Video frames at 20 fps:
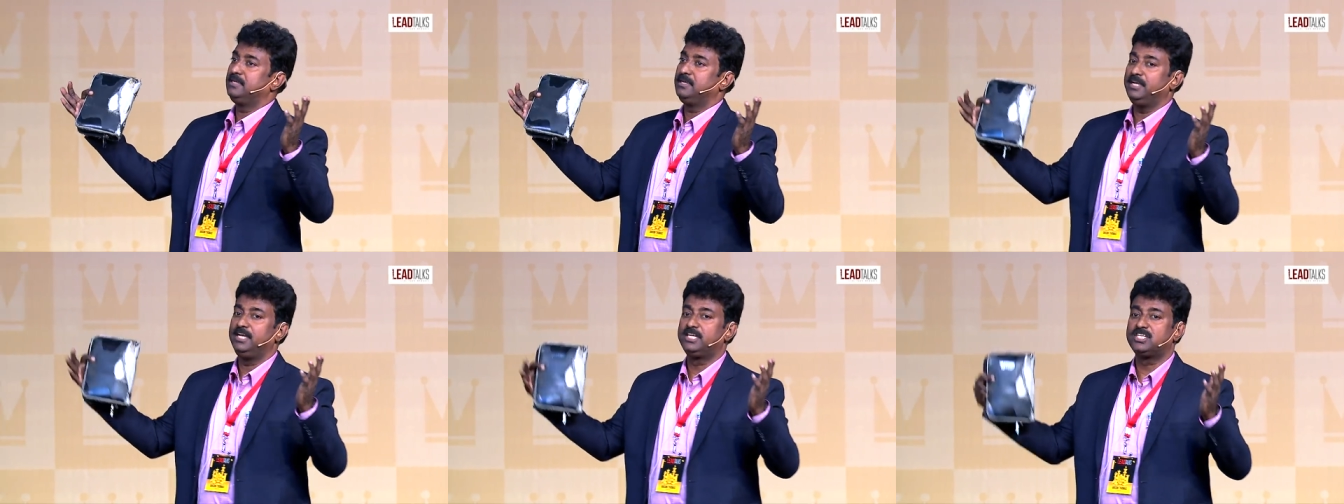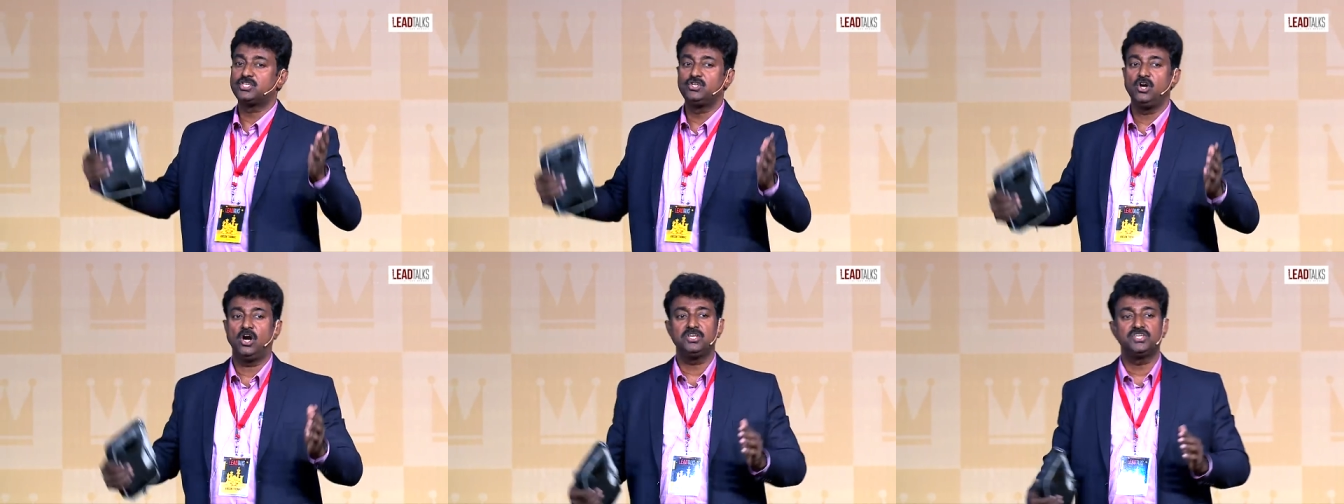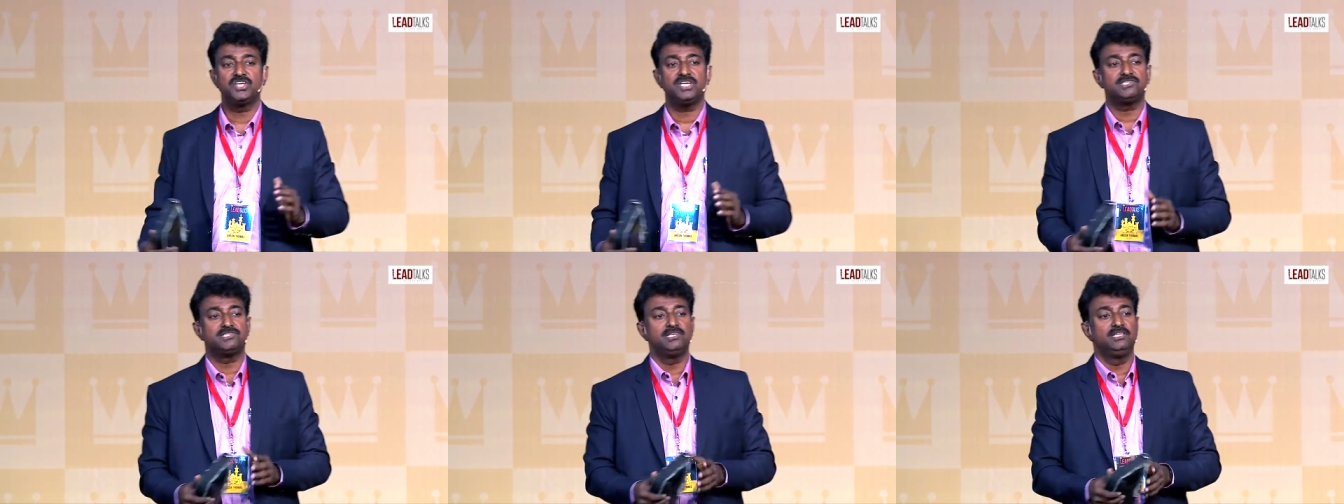It's not
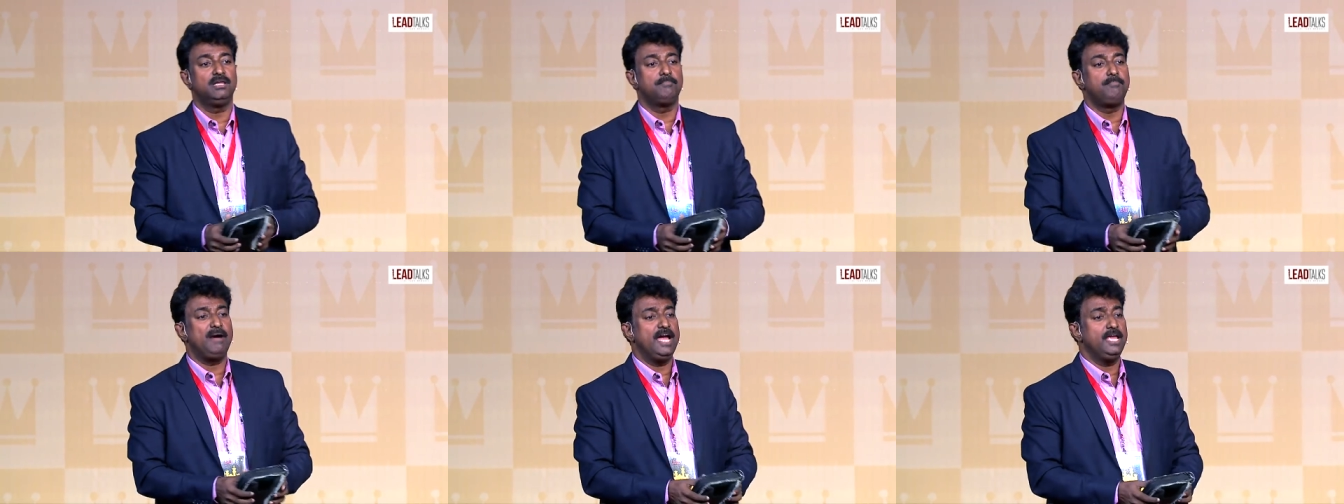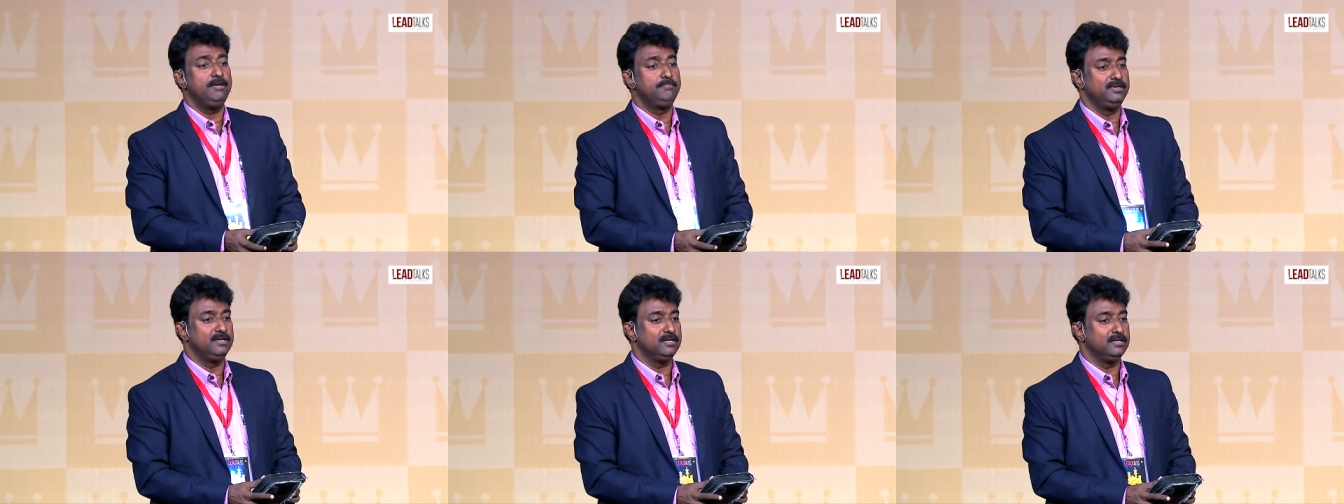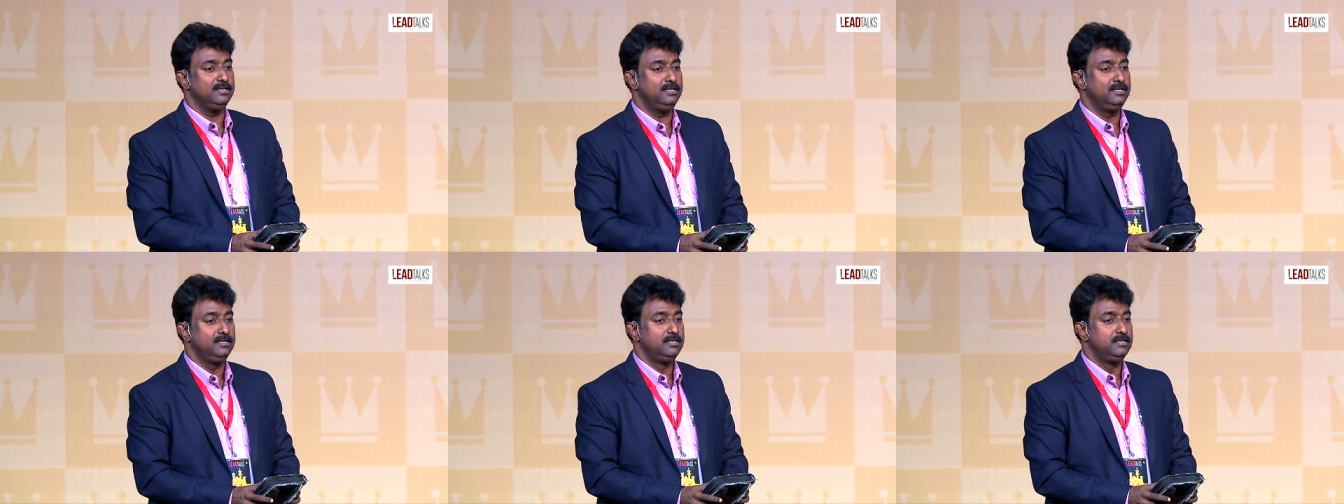just in the Bible.
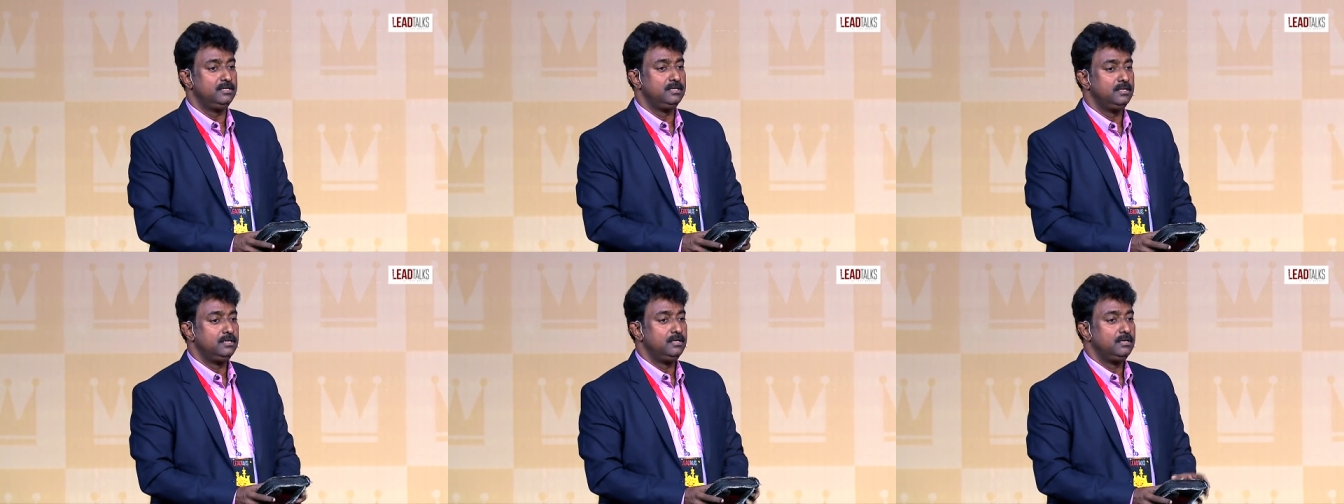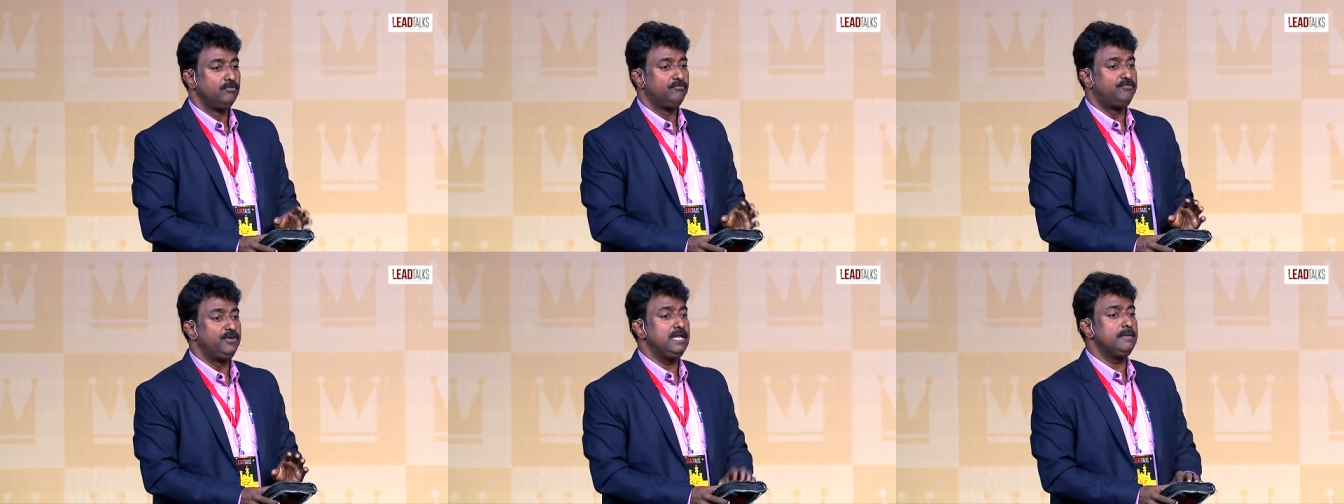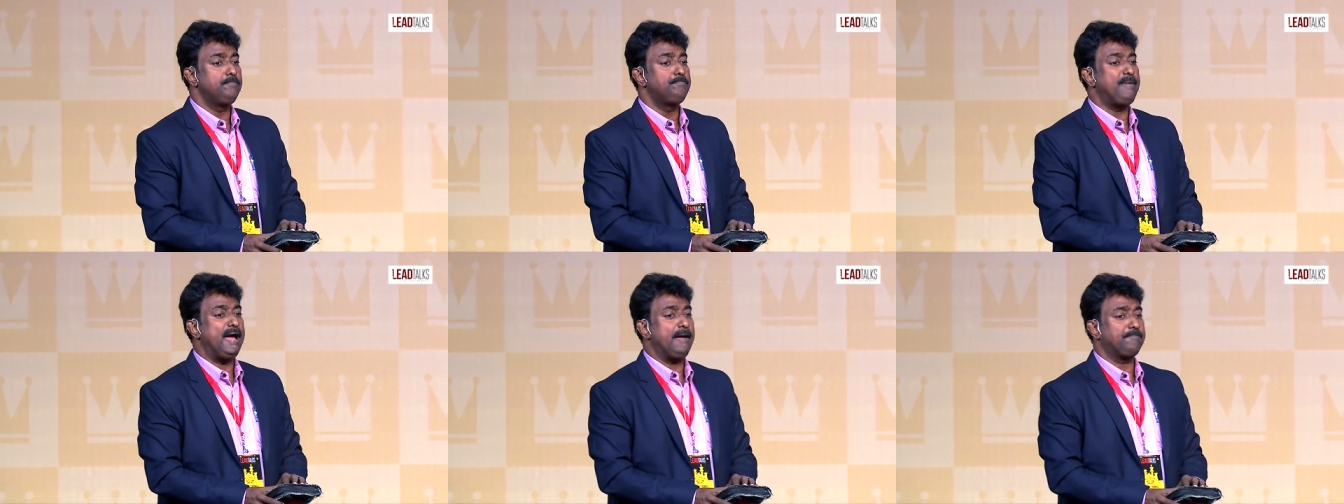
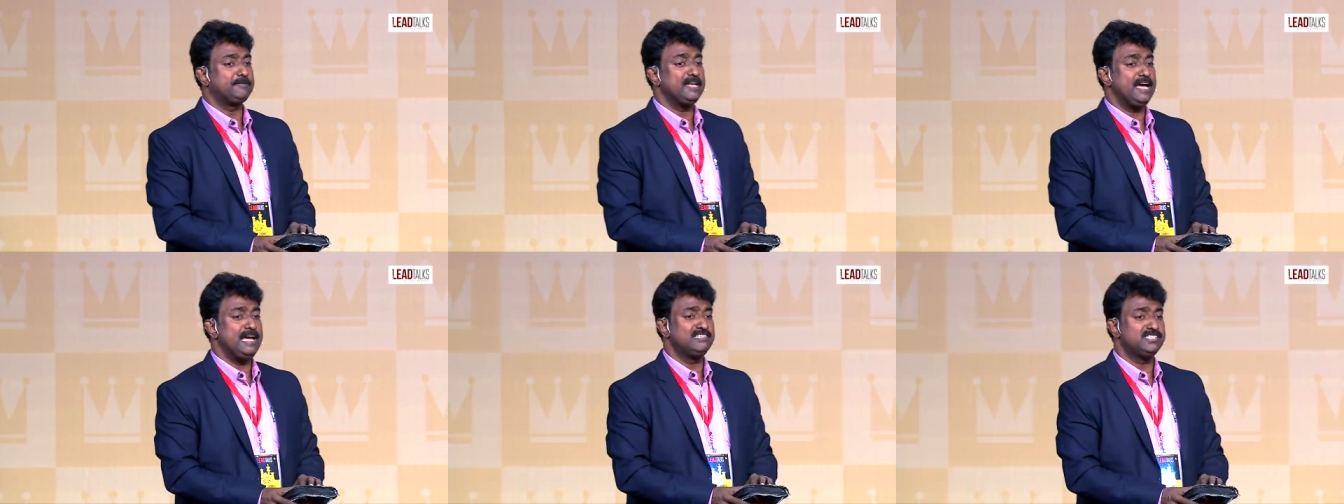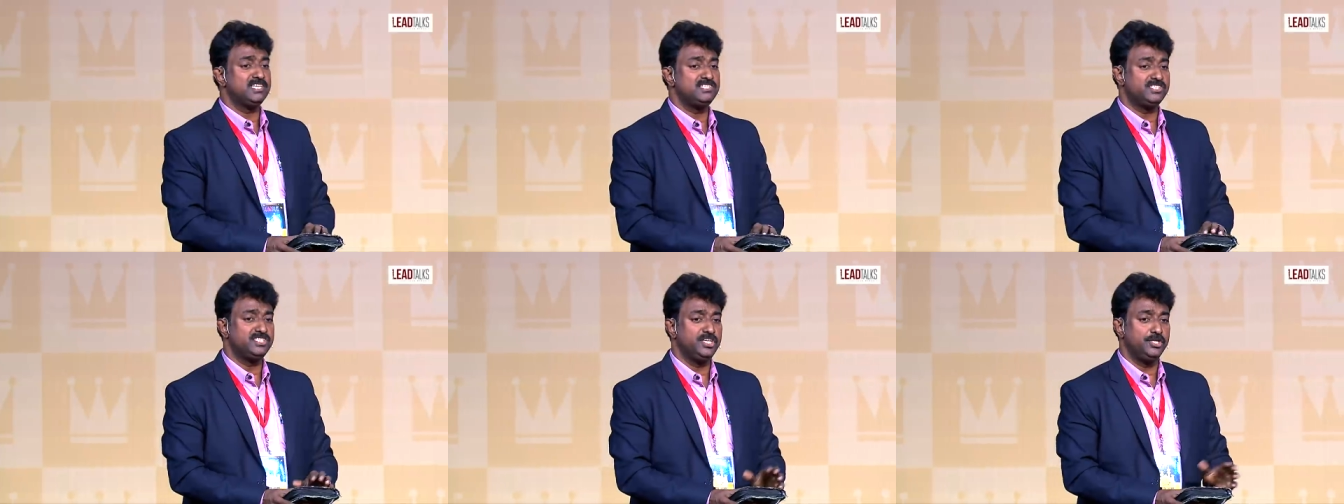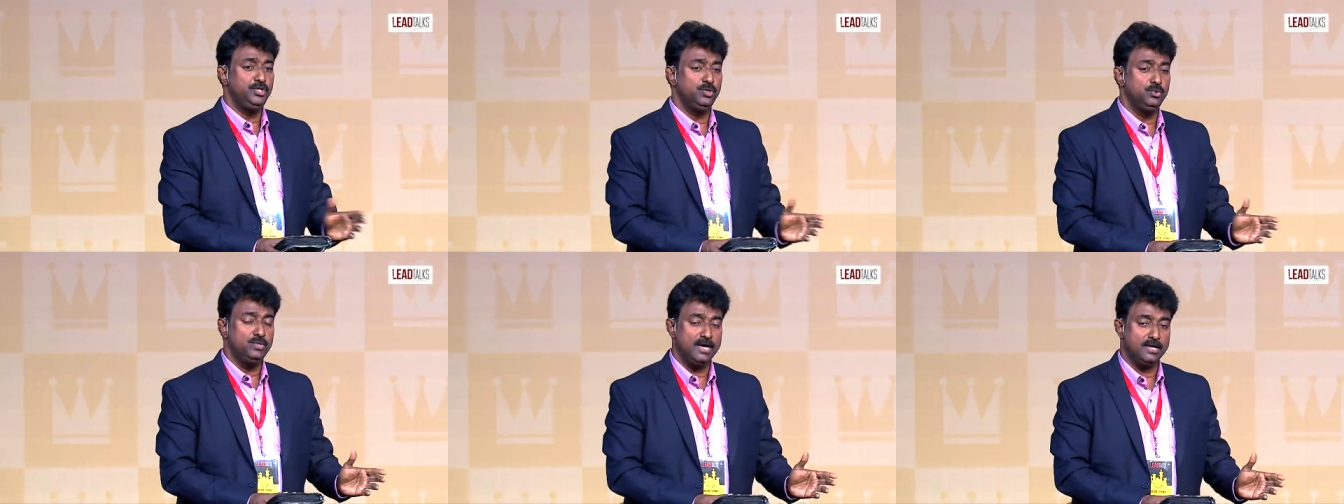Philip baptizes the
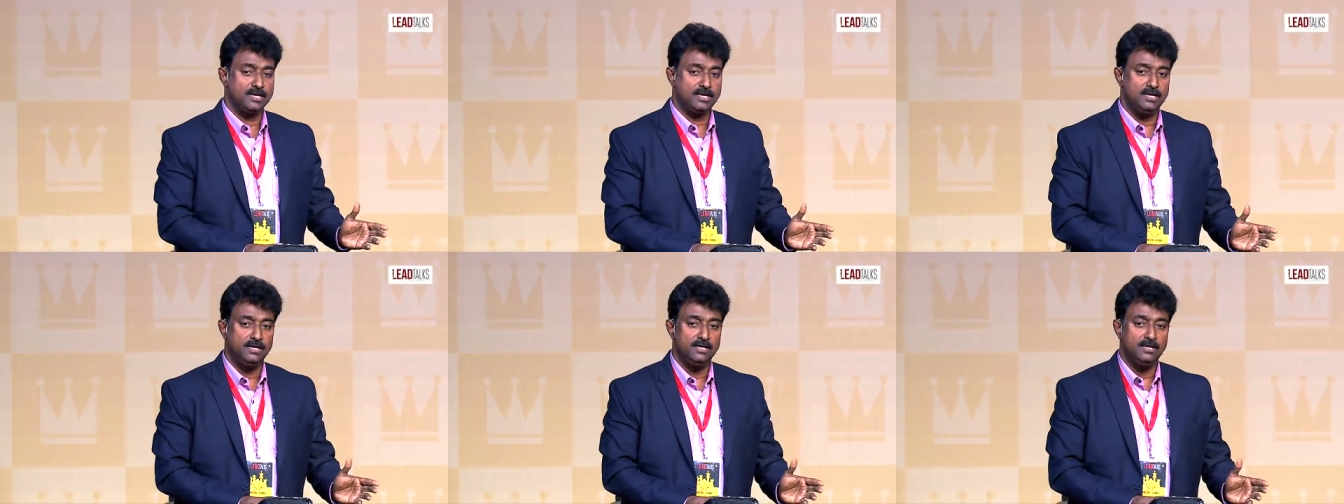eunuch